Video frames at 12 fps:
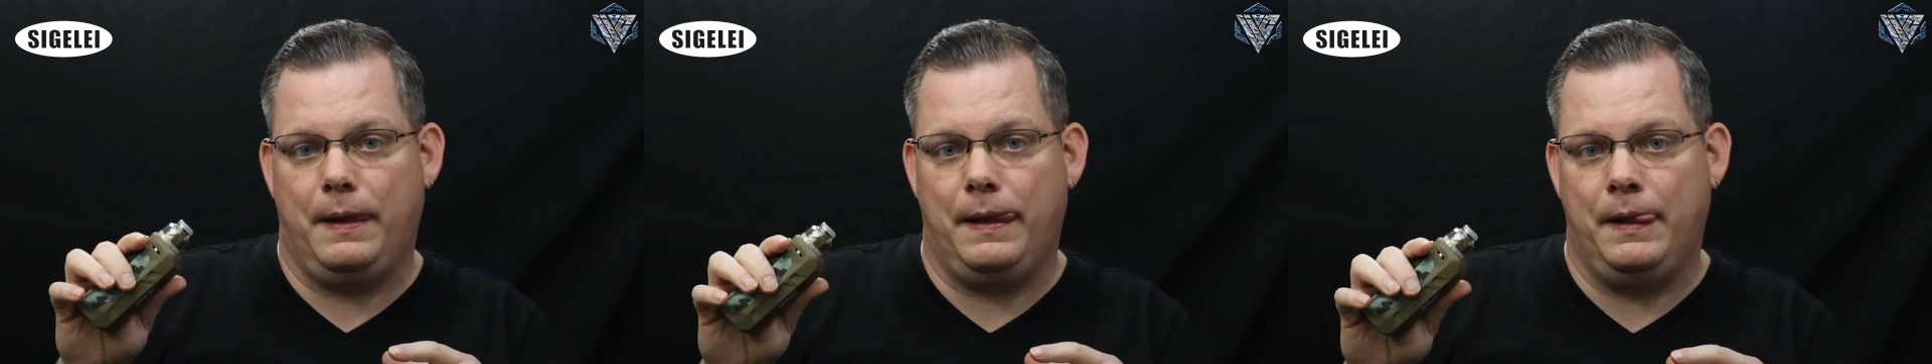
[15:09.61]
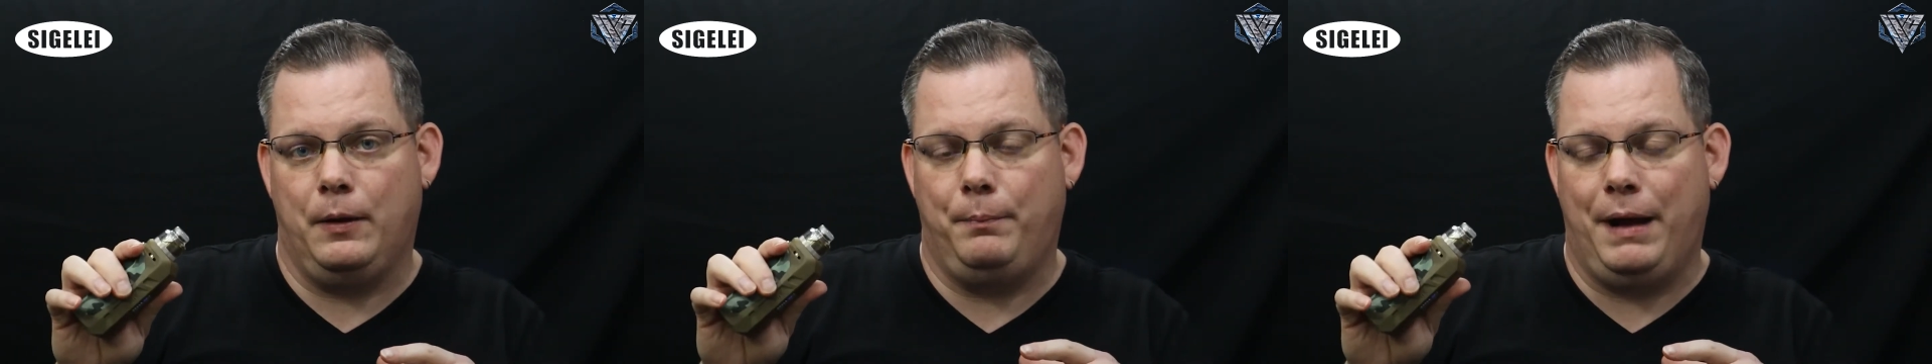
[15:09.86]

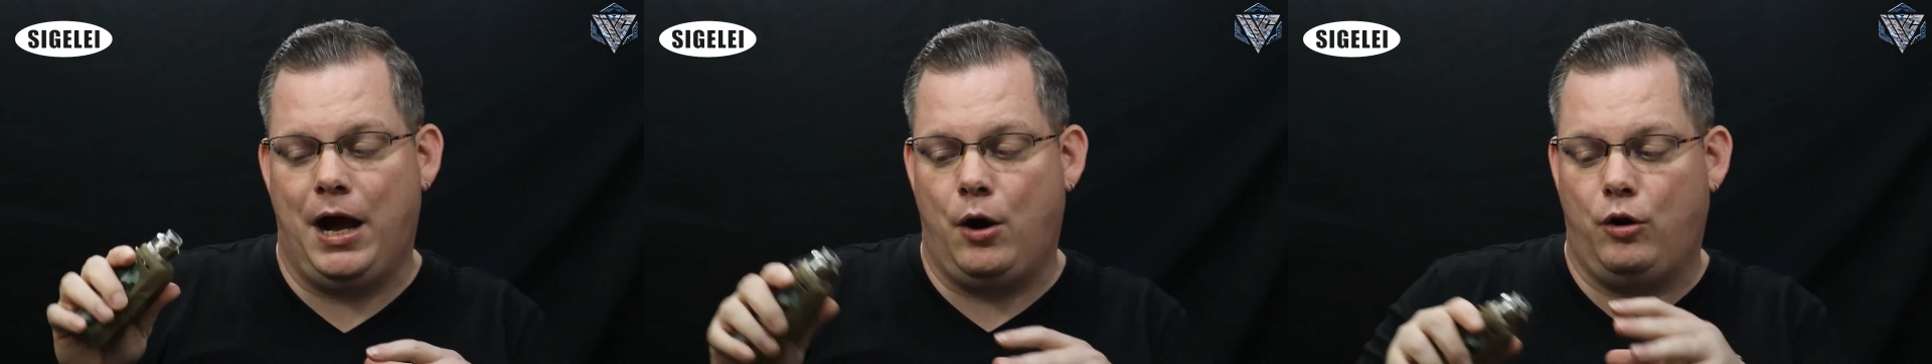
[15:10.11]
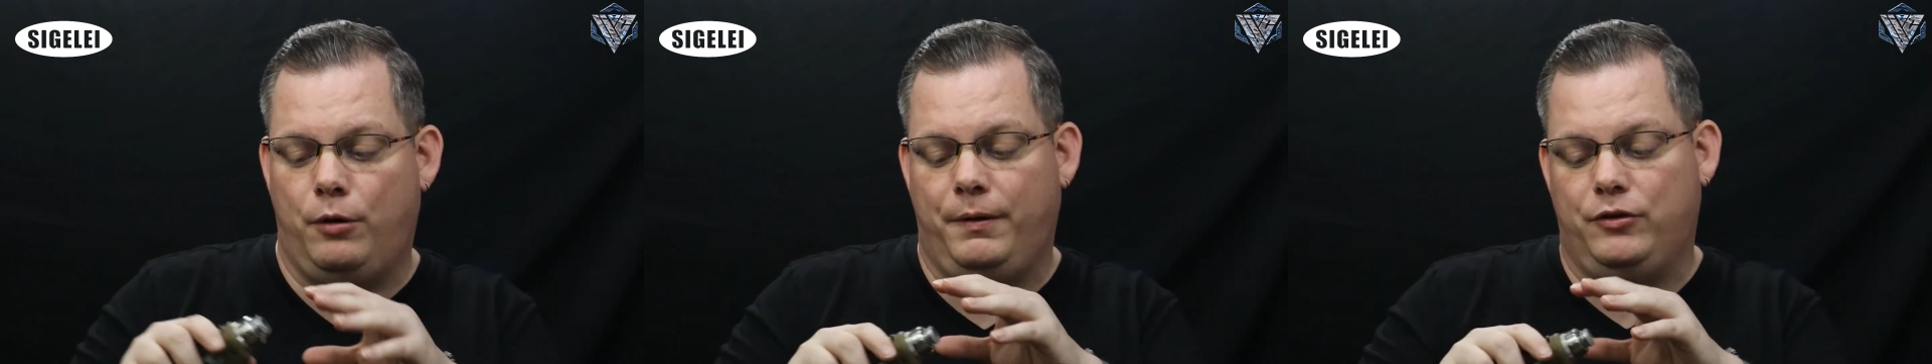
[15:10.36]
you know,
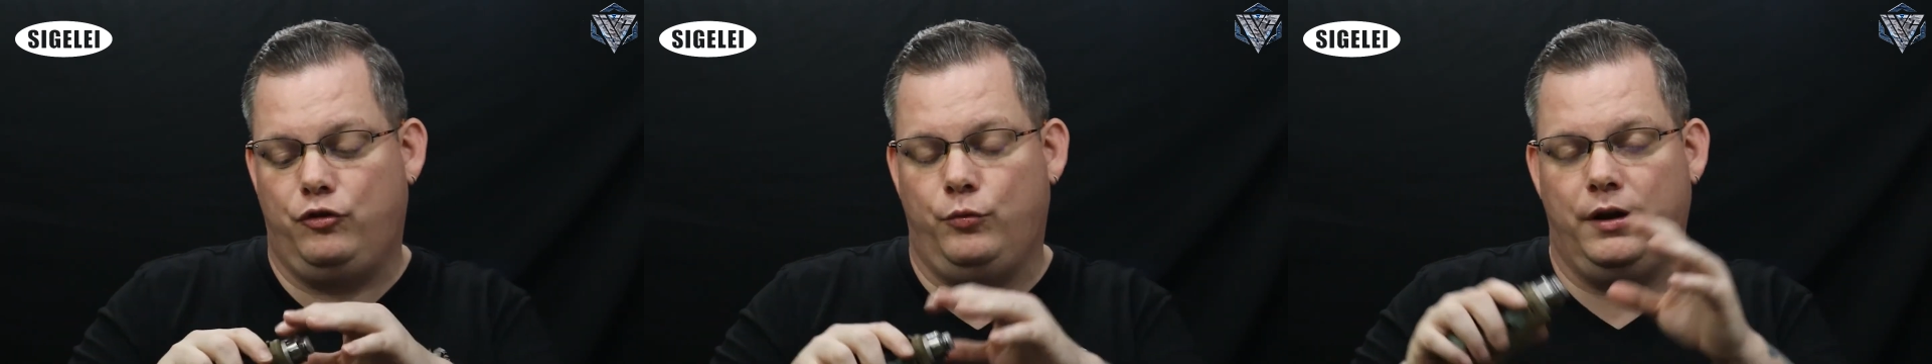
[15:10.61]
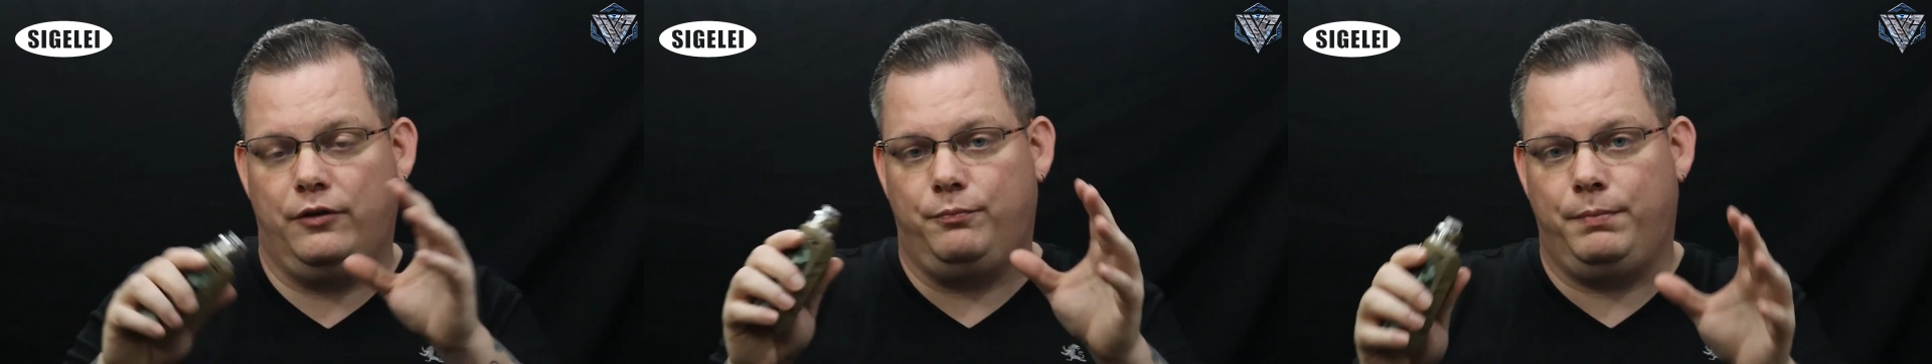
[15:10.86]
power, but you
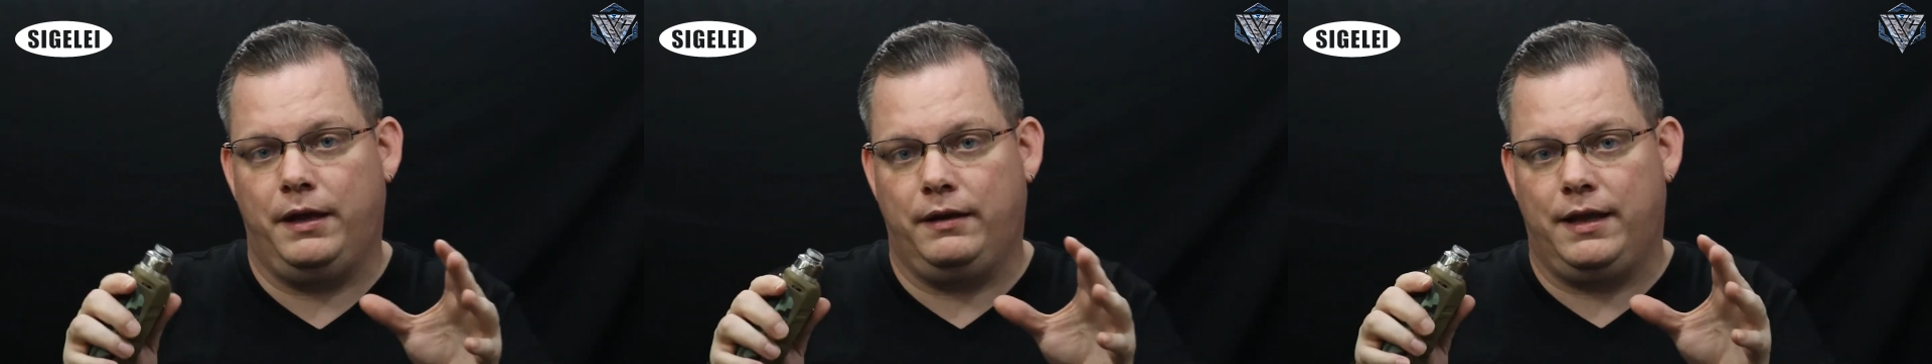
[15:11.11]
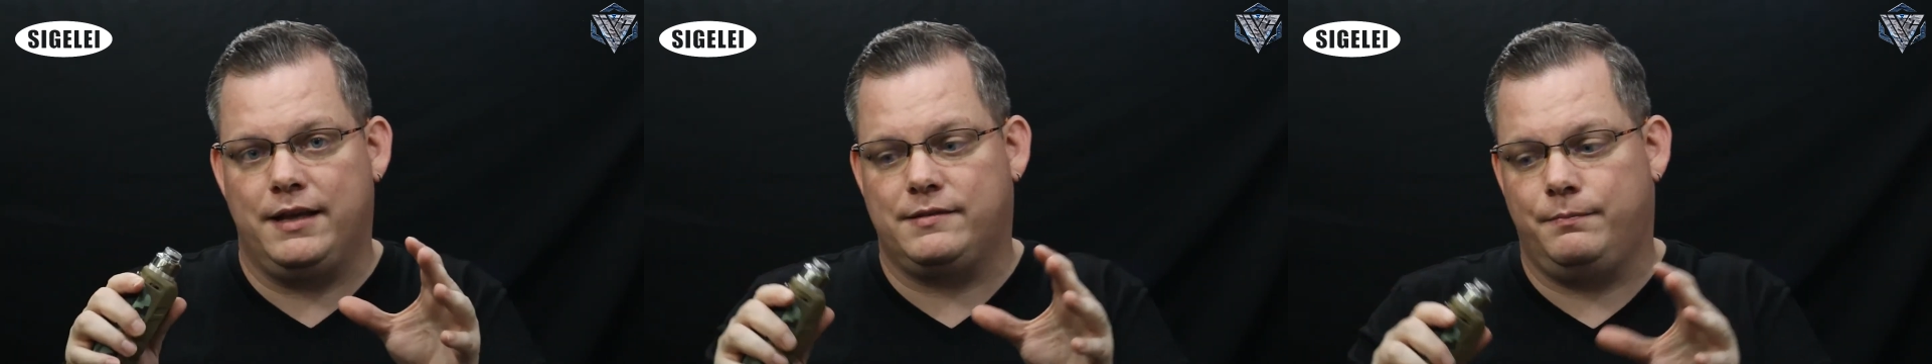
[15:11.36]
want to spend
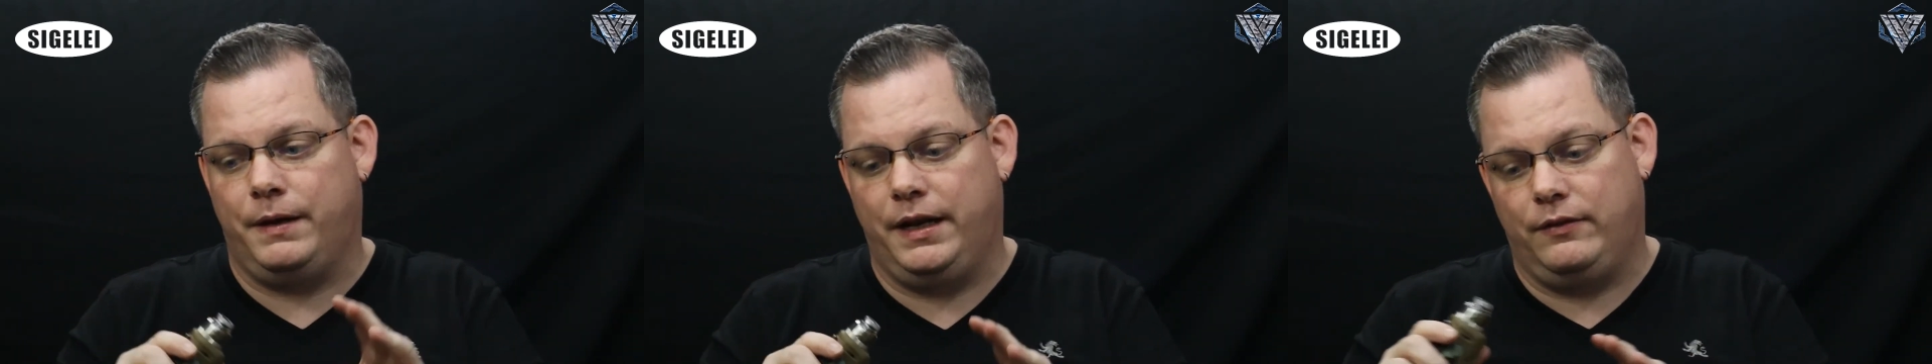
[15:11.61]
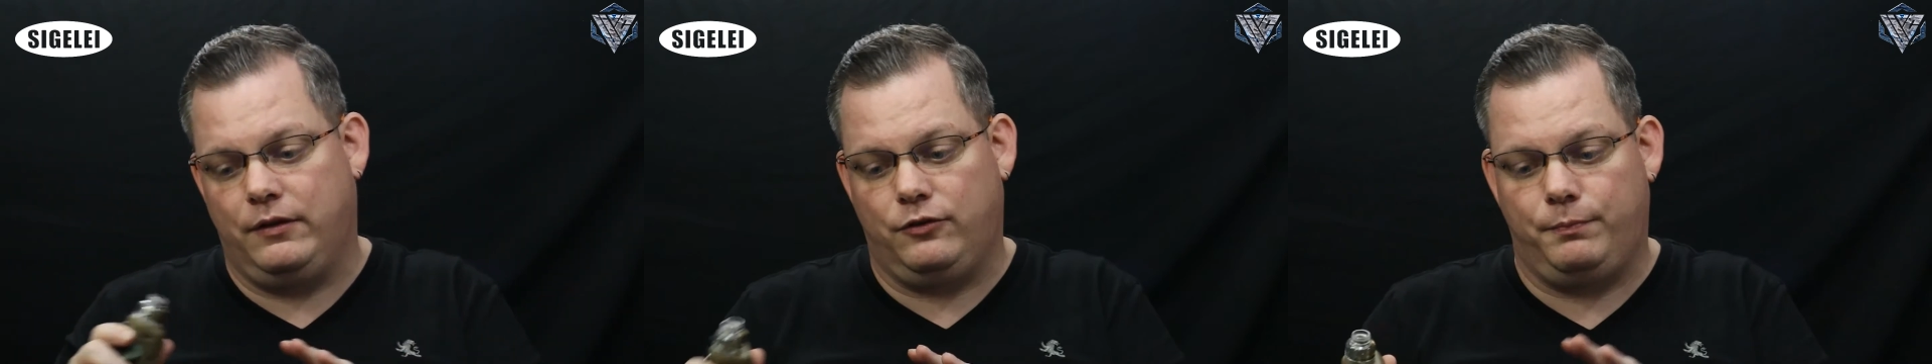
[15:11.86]
less money
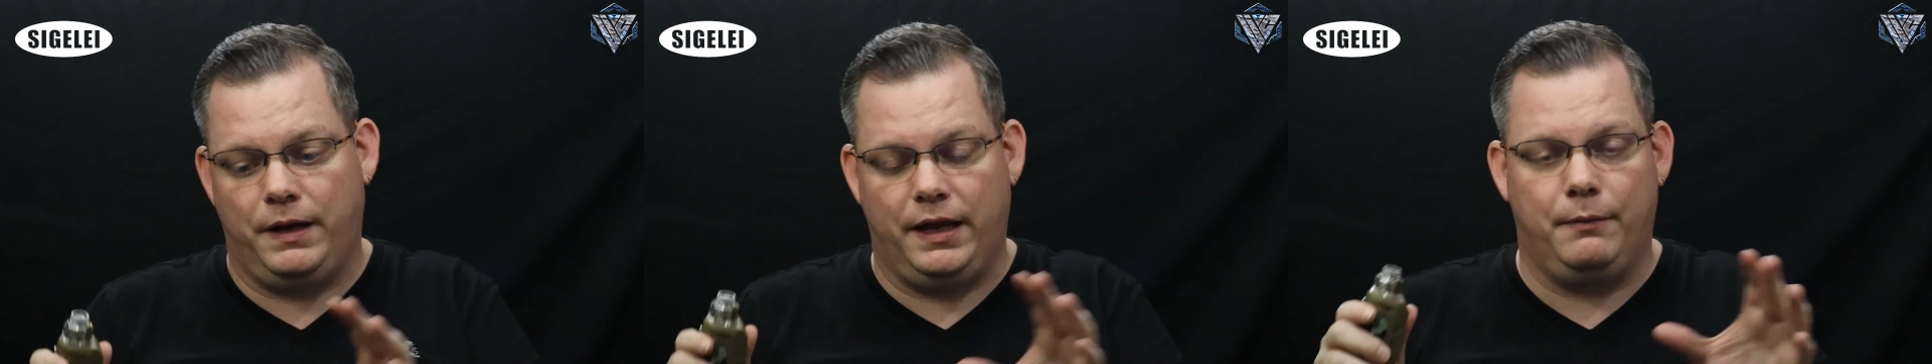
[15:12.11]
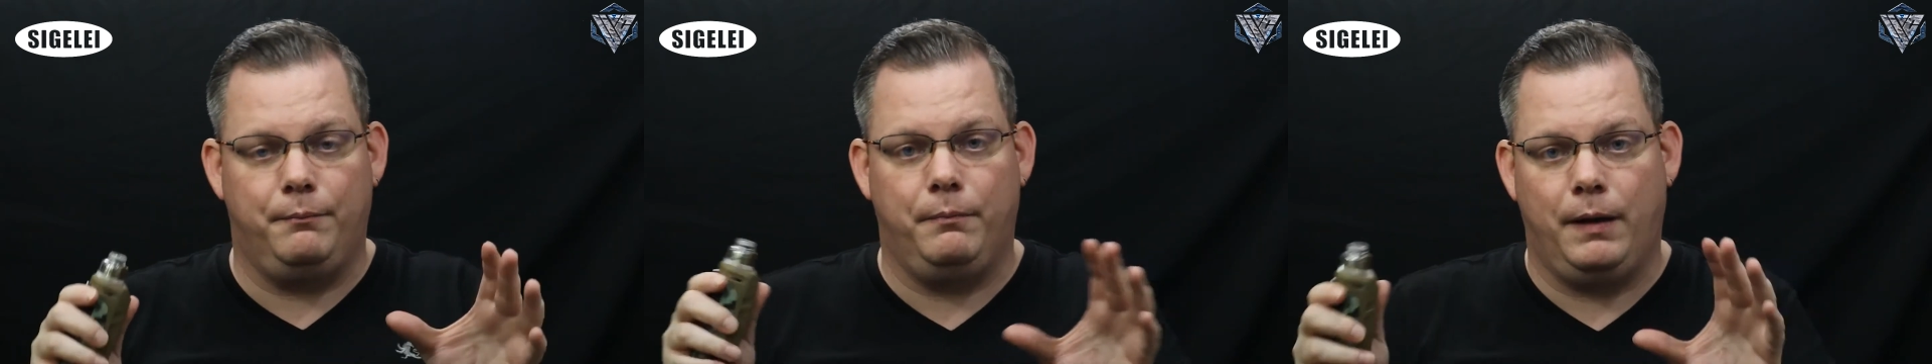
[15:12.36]
than spending
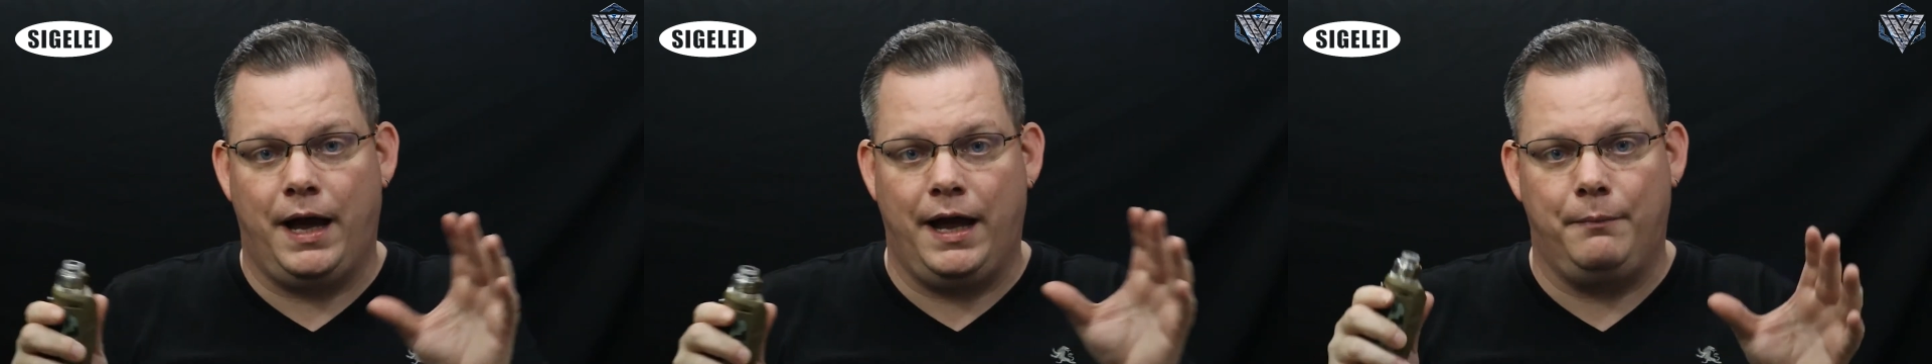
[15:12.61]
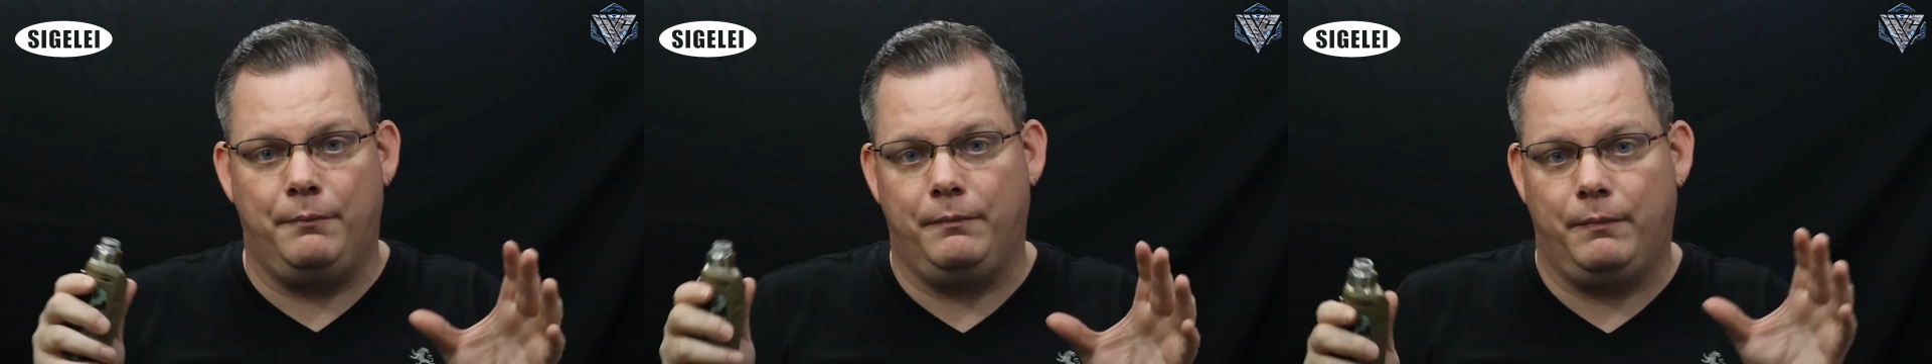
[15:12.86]
a high